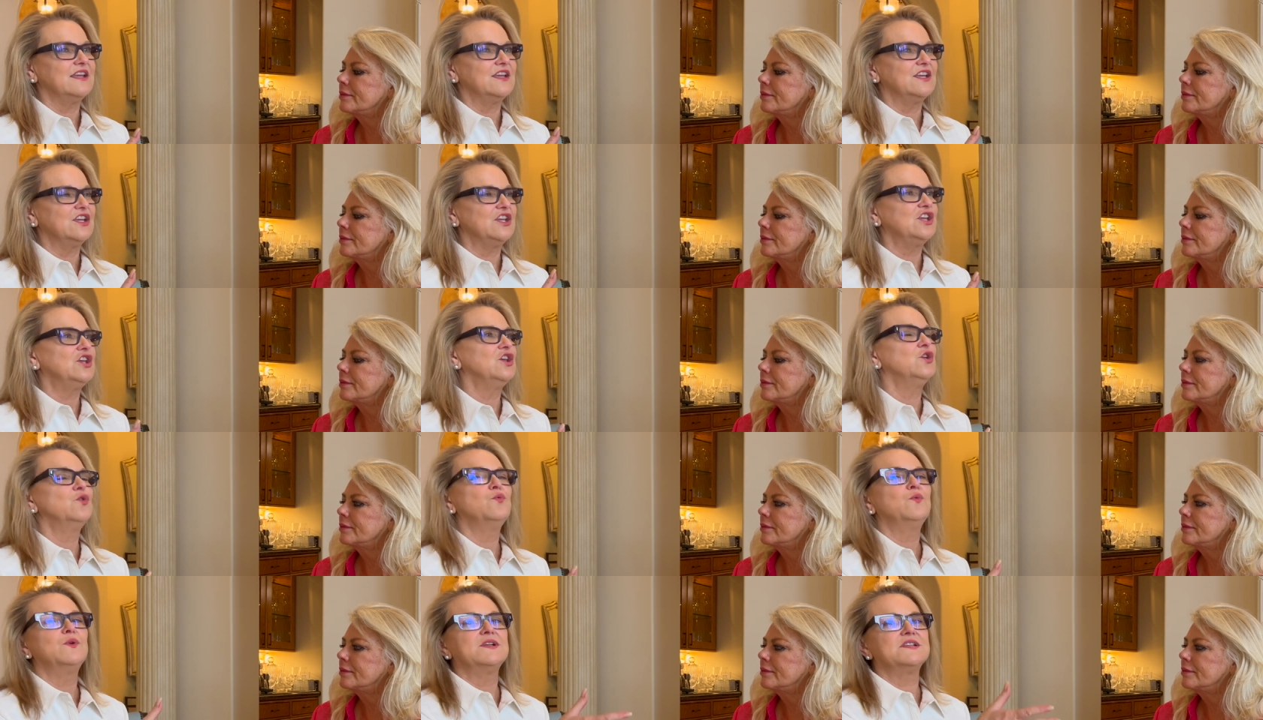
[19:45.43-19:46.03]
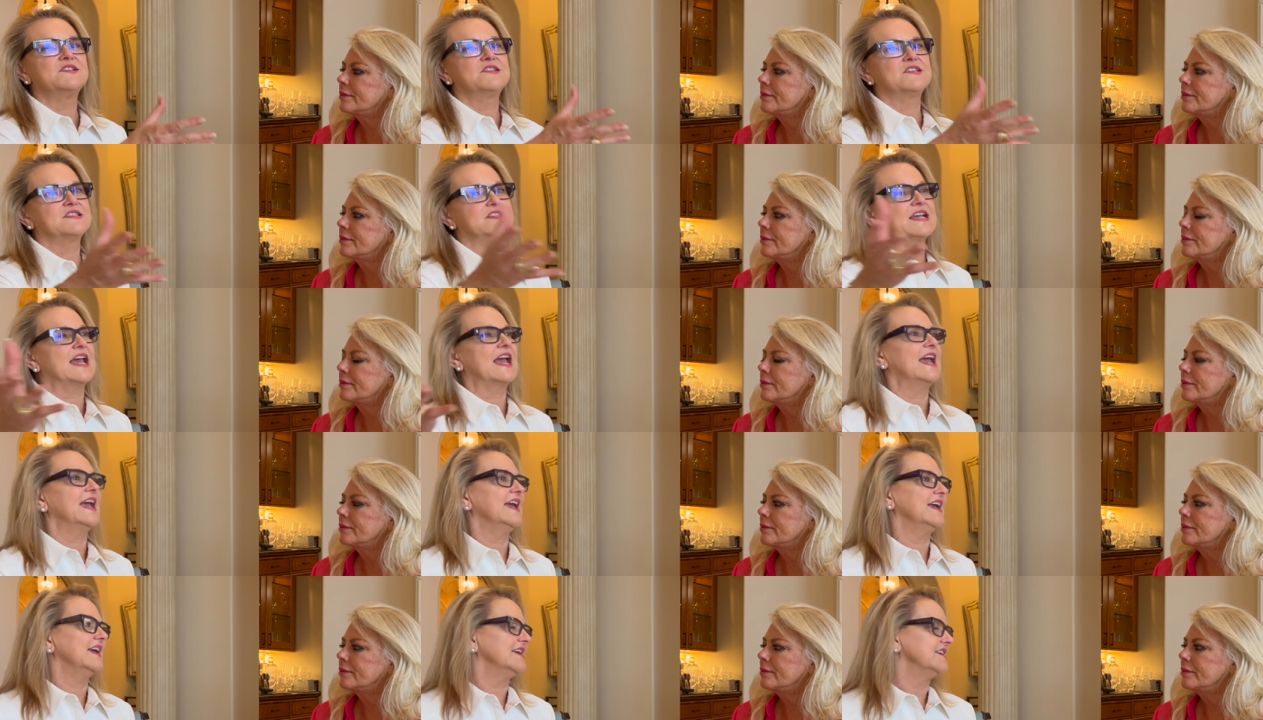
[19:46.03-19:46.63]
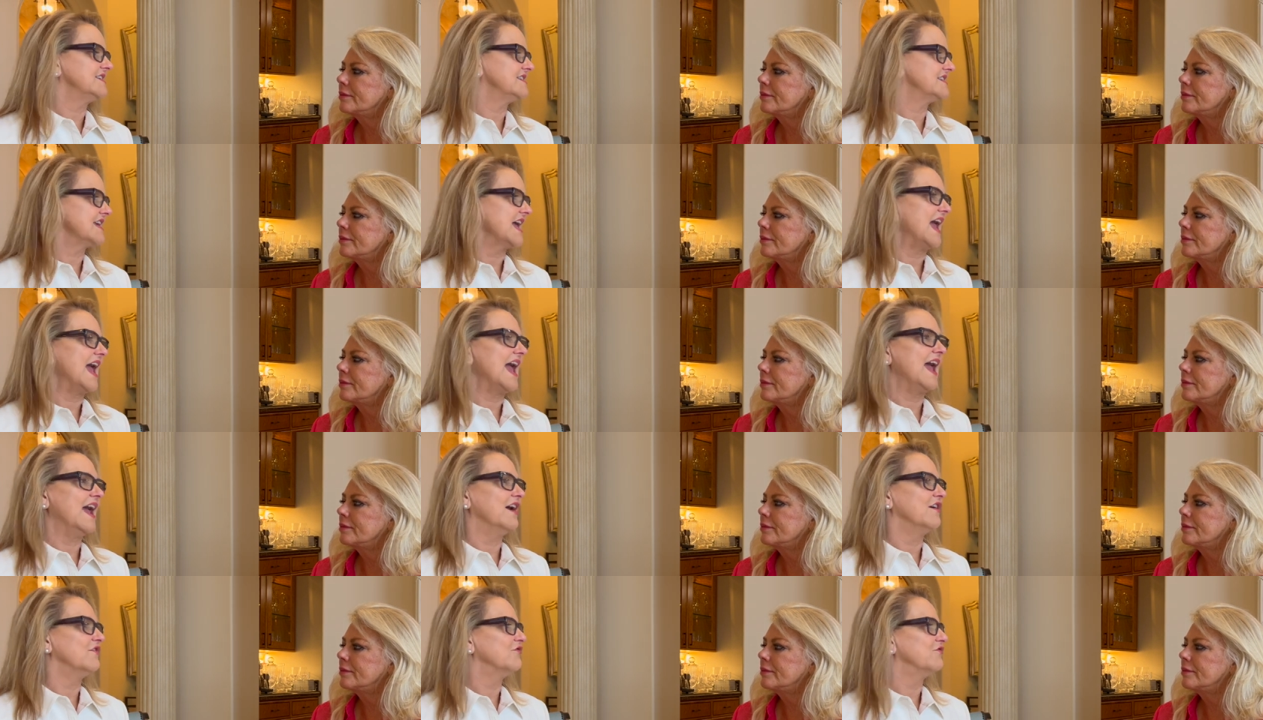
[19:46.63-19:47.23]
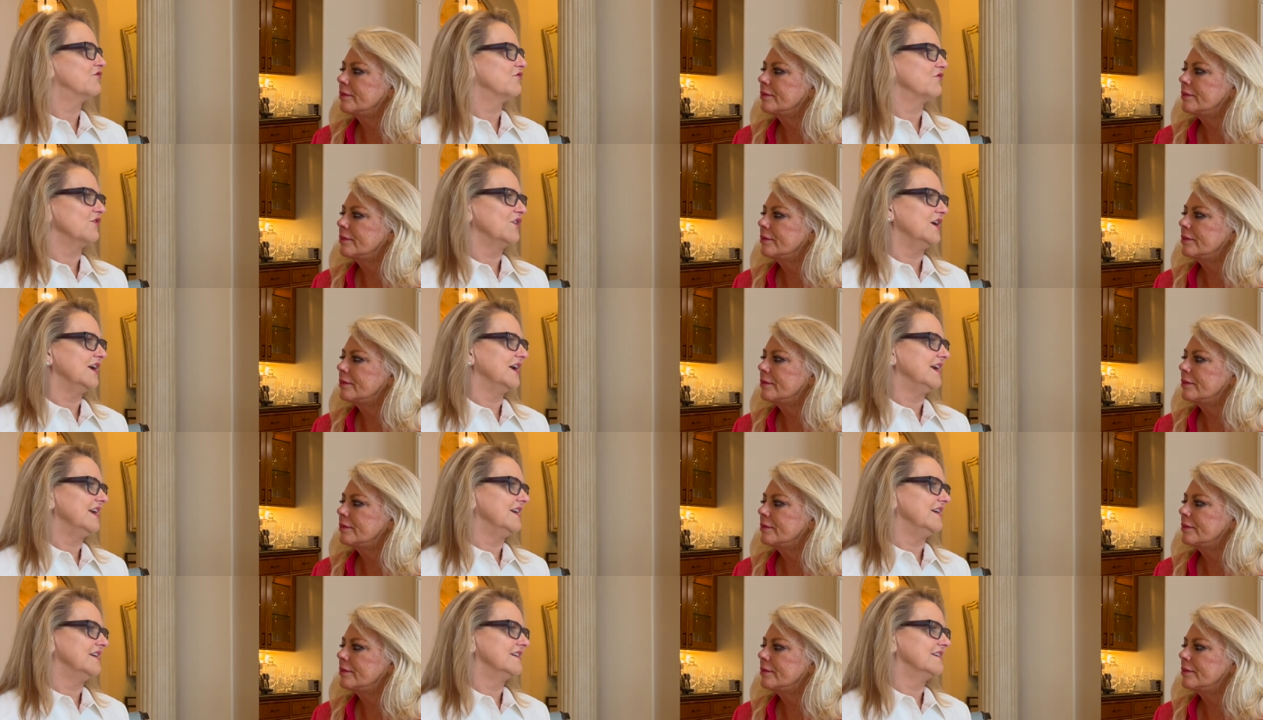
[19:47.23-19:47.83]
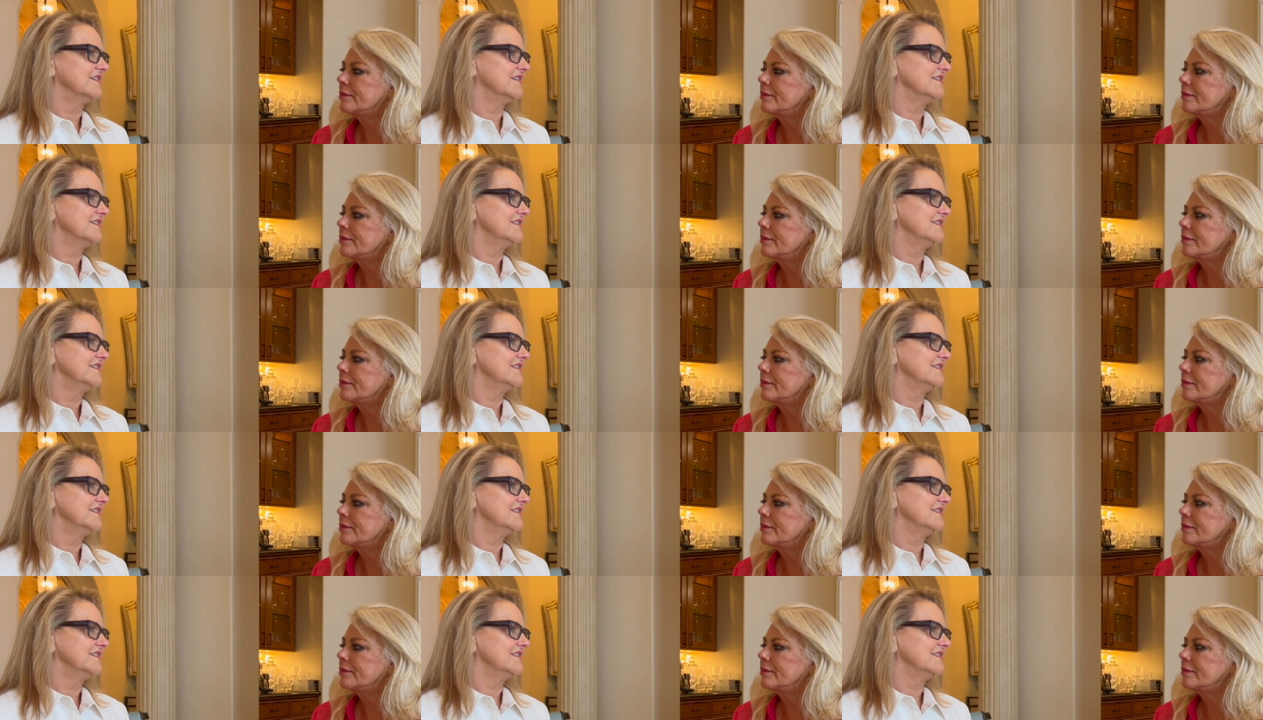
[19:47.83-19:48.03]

Speaker 1: you would say to every